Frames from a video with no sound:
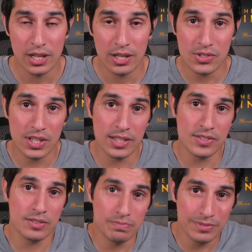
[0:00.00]

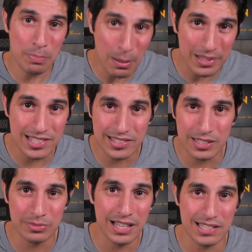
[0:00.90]
since the public
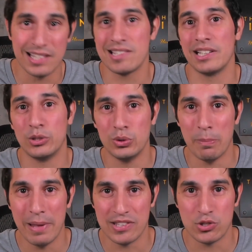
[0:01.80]
system doesn't necessarily do the
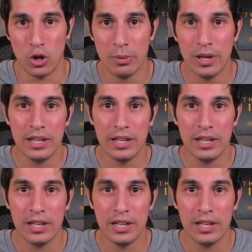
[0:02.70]
best job